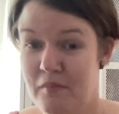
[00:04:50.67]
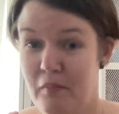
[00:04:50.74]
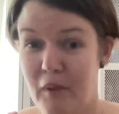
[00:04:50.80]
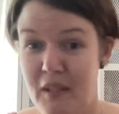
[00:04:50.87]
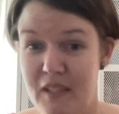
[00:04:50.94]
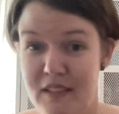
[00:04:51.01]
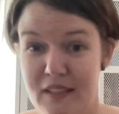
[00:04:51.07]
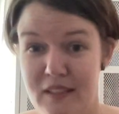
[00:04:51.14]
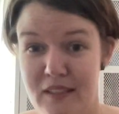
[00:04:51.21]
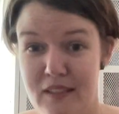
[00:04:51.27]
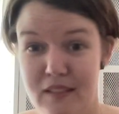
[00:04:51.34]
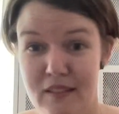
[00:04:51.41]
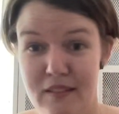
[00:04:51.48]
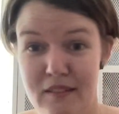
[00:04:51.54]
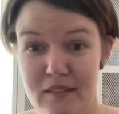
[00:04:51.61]
but I still
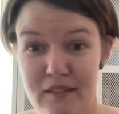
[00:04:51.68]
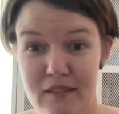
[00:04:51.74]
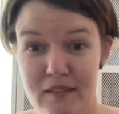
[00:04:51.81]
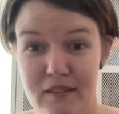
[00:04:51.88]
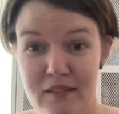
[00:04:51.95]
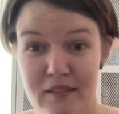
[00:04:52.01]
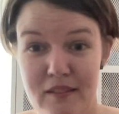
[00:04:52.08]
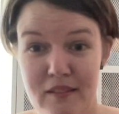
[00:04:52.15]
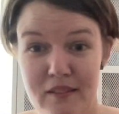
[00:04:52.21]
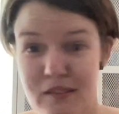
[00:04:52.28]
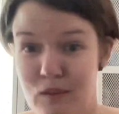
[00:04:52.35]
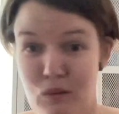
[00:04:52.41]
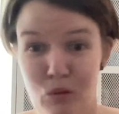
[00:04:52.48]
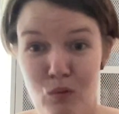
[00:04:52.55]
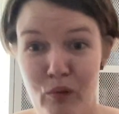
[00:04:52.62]

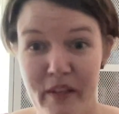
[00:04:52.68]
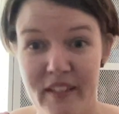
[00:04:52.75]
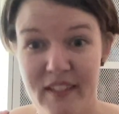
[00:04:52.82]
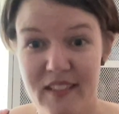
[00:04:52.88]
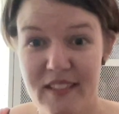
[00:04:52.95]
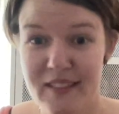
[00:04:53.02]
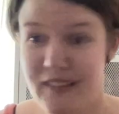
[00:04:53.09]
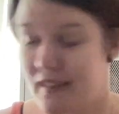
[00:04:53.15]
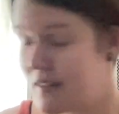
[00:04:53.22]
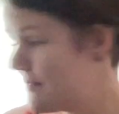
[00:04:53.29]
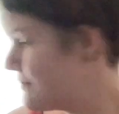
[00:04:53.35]
don't know where things are.